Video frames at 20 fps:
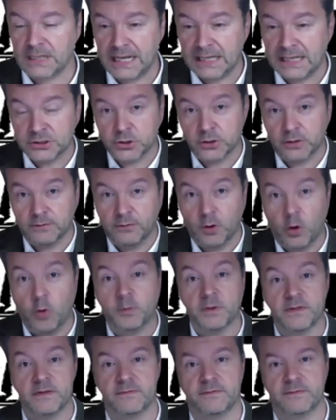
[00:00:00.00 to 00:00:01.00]
sort of
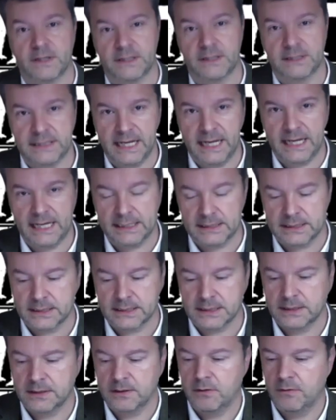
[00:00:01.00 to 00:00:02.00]
opened the
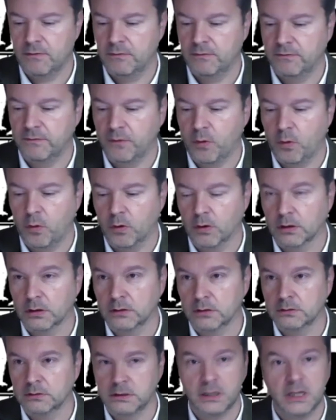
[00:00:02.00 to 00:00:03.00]
floodgates for
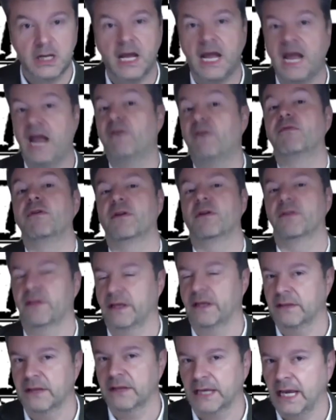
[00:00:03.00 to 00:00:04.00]

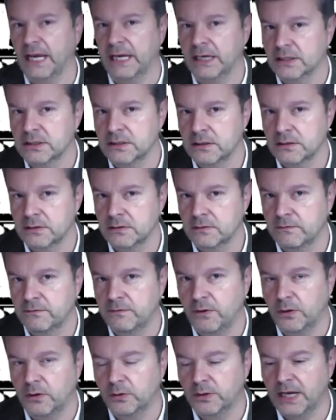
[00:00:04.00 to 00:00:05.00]
everything that kind of
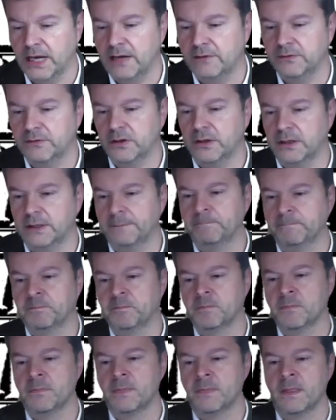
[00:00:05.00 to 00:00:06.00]
followed after it.
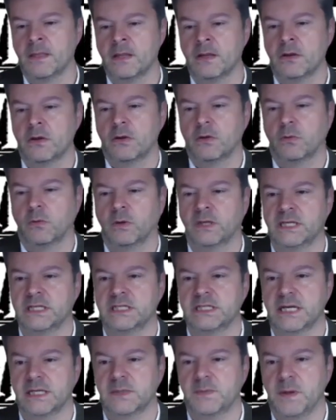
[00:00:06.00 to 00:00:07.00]
When you
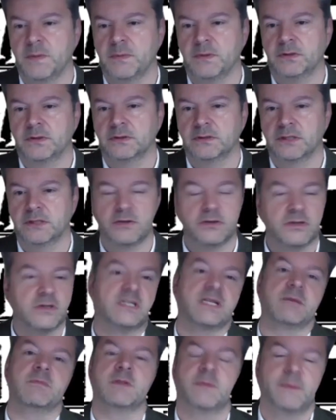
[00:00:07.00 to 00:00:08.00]
chat to people, there
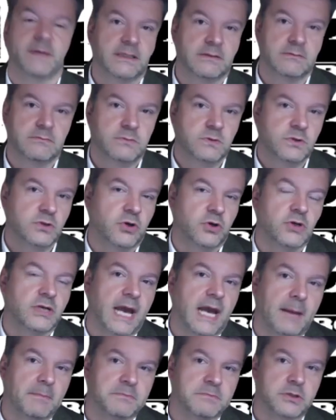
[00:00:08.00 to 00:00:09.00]
seems to be two
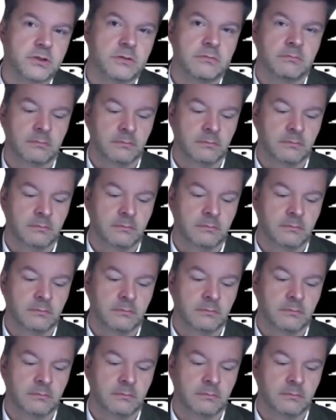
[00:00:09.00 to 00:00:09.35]
camps.